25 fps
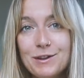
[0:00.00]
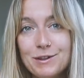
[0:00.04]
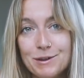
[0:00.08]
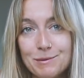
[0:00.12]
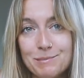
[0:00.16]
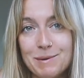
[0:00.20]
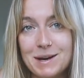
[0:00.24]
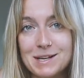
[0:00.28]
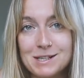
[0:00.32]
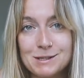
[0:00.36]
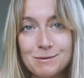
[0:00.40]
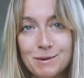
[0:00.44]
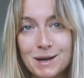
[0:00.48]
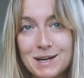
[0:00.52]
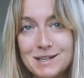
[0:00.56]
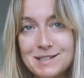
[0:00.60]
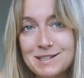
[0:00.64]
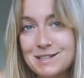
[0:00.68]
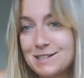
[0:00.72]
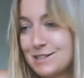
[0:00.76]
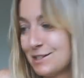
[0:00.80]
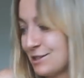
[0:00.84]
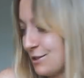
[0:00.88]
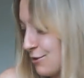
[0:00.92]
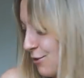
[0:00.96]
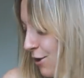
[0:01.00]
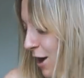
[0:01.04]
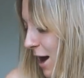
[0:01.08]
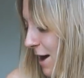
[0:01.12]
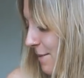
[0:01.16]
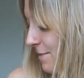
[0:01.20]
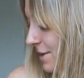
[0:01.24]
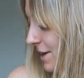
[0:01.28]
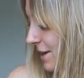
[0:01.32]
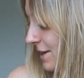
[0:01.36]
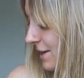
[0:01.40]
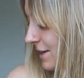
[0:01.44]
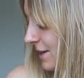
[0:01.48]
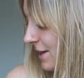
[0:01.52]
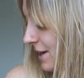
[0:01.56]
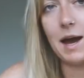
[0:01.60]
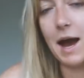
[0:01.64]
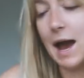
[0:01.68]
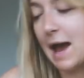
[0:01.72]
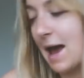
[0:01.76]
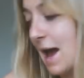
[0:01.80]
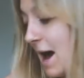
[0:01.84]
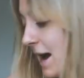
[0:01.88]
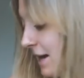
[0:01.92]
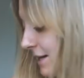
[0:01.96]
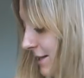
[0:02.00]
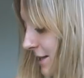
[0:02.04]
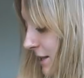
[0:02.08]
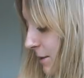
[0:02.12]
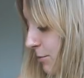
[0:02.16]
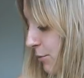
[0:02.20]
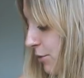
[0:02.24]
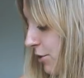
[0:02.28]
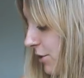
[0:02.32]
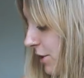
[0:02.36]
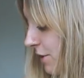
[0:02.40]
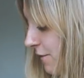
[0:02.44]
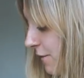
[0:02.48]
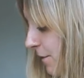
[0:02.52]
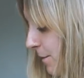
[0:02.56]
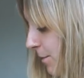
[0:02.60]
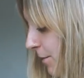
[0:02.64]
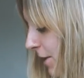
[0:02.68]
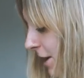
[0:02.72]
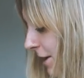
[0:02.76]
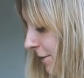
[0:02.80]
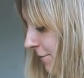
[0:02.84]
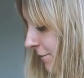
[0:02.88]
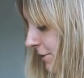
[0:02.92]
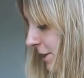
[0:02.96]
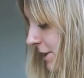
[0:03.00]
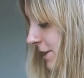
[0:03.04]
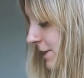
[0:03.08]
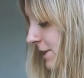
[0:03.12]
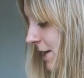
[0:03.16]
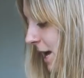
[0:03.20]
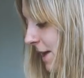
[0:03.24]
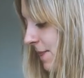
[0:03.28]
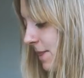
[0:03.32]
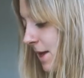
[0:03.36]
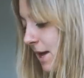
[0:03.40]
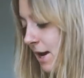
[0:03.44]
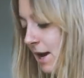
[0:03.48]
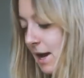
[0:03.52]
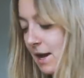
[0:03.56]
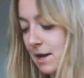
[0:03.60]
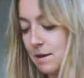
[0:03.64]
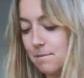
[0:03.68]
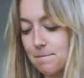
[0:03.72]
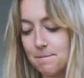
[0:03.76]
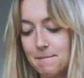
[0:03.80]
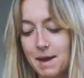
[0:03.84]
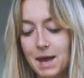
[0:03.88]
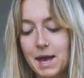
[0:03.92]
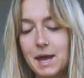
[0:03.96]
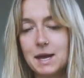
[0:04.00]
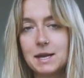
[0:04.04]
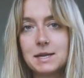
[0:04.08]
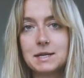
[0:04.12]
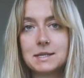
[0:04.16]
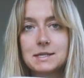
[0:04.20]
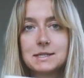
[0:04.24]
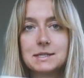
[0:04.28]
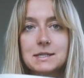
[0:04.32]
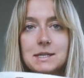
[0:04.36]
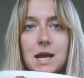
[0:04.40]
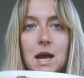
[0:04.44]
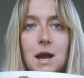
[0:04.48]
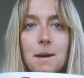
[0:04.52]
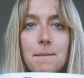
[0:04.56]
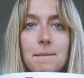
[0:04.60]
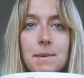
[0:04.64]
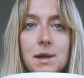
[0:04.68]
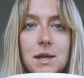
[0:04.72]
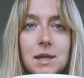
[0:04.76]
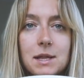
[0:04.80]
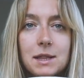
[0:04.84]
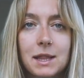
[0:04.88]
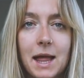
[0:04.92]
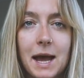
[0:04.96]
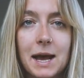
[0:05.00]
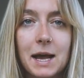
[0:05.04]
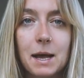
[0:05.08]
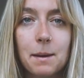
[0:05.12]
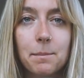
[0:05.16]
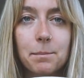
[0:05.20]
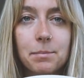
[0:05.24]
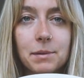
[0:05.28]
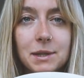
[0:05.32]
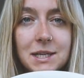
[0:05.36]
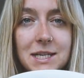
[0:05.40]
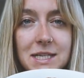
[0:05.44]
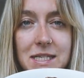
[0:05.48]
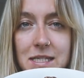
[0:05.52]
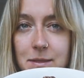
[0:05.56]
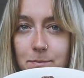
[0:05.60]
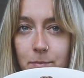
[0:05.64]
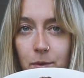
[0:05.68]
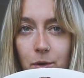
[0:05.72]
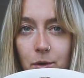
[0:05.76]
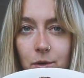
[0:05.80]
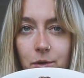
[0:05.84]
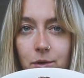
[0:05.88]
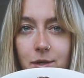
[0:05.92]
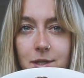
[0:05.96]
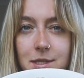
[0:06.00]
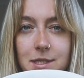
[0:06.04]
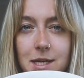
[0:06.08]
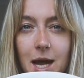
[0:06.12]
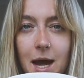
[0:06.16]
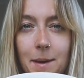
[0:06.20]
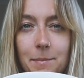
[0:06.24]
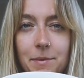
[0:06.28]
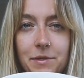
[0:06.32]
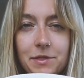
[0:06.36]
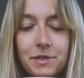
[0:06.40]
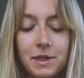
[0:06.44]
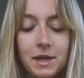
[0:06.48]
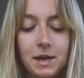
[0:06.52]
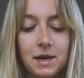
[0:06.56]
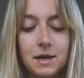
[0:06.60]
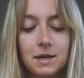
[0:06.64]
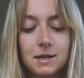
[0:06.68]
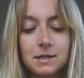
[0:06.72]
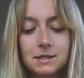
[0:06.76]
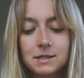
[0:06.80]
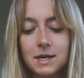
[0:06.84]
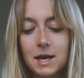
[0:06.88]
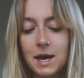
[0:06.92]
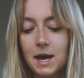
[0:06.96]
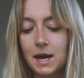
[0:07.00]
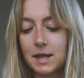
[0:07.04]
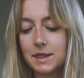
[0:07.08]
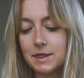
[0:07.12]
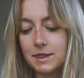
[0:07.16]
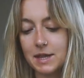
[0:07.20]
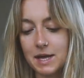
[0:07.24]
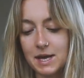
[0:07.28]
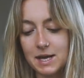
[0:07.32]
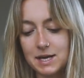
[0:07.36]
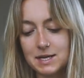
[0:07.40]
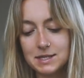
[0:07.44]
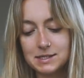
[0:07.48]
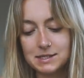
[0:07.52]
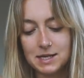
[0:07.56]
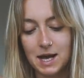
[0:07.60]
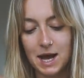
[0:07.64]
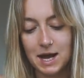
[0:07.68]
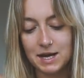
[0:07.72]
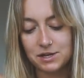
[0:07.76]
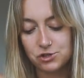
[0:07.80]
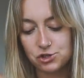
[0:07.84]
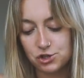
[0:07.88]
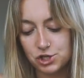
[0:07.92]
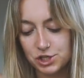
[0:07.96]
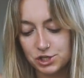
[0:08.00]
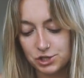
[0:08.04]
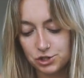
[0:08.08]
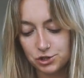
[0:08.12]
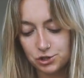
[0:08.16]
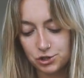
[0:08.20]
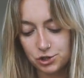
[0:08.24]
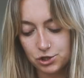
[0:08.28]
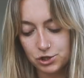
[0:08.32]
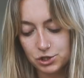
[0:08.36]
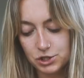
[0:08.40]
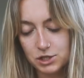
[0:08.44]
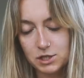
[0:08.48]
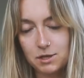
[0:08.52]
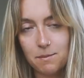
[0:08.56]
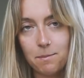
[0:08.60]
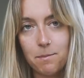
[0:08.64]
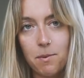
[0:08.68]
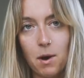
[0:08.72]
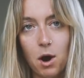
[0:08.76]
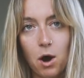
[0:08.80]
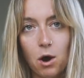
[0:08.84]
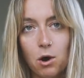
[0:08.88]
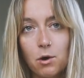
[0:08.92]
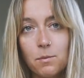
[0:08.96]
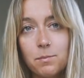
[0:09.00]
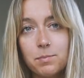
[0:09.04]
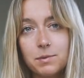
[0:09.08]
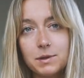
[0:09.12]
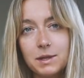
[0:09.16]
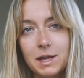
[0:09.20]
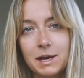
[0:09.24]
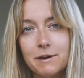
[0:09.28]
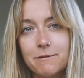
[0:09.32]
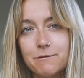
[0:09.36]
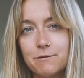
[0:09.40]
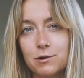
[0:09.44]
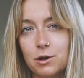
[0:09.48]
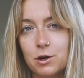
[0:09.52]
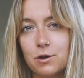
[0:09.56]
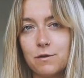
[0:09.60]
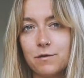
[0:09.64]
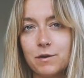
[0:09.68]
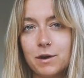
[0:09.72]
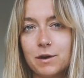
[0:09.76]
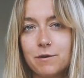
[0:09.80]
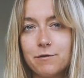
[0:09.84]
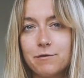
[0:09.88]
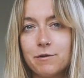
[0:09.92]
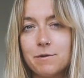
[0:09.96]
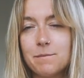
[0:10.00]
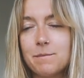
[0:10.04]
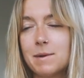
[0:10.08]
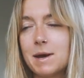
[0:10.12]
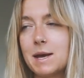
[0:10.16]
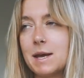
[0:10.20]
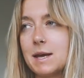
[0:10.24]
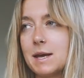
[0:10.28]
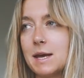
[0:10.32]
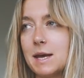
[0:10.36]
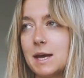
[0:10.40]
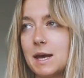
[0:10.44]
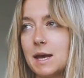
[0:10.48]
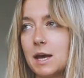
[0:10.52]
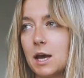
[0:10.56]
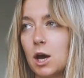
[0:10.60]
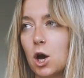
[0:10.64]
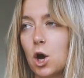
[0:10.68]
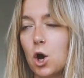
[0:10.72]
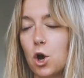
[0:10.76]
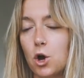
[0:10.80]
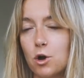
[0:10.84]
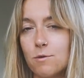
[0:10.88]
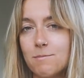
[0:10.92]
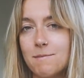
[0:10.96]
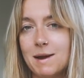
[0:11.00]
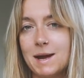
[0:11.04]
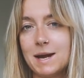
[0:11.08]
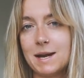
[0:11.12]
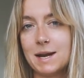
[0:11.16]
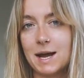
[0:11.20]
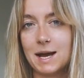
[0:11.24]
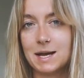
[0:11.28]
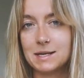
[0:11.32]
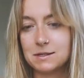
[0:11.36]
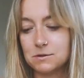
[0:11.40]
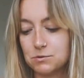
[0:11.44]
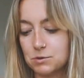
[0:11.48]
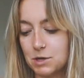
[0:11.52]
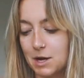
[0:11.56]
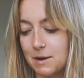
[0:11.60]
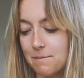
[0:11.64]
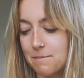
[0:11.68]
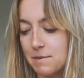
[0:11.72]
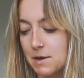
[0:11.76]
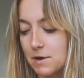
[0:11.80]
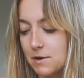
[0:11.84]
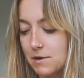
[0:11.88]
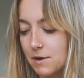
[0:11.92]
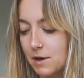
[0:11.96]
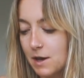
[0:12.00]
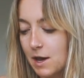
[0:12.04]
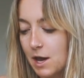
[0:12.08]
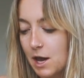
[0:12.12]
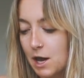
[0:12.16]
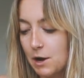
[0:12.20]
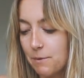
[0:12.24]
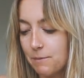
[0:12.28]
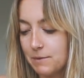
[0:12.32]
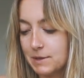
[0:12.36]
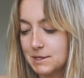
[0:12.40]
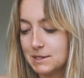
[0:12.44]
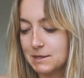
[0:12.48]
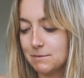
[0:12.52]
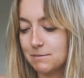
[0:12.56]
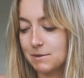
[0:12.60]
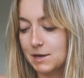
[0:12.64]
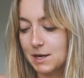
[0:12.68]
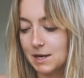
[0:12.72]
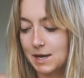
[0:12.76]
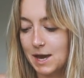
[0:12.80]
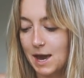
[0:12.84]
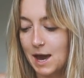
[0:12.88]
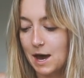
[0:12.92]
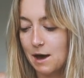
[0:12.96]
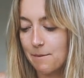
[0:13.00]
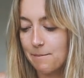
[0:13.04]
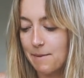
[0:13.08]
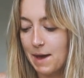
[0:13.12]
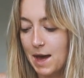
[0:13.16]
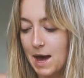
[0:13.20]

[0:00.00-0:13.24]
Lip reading: the best way to describe it. I had a smoothie for breakfast and then I made some like bliss ball type of things. These, I just used the pulp left over from making homemade hazelnut milk with some cacao